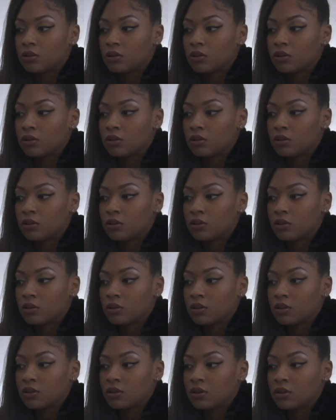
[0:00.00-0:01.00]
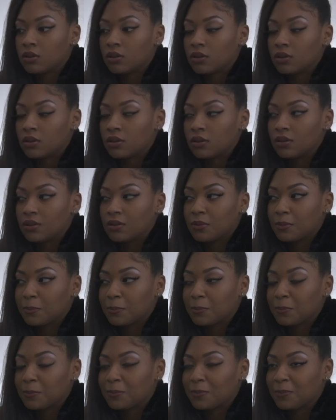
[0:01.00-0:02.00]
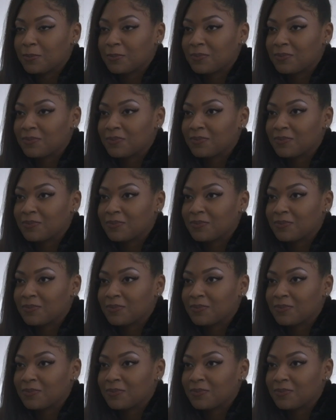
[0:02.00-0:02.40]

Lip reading: [no speech]